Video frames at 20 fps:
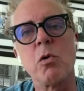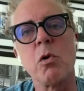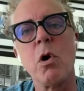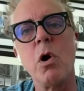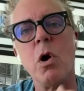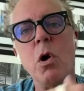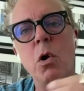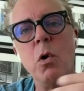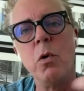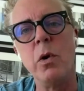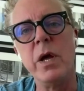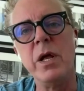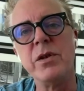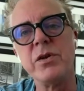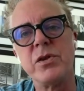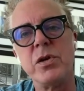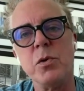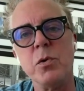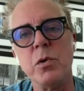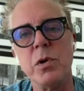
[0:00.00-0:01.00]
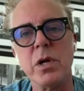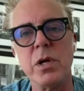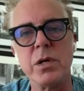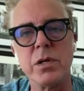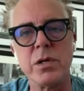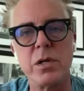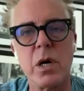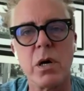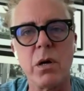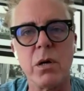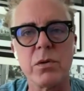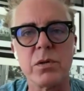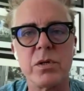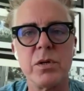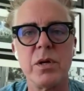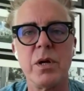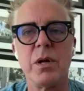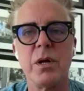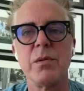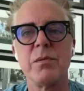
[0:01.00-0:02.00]
grow into an
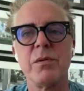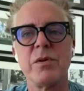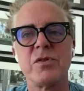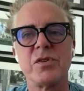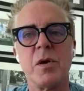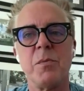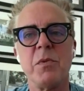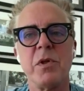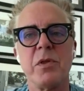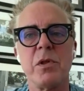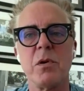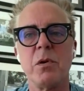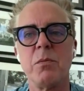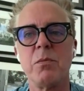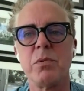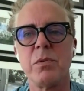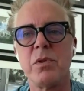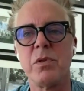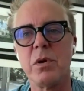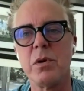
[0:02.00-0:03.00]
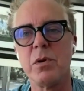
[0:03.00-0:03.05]
adult, some of the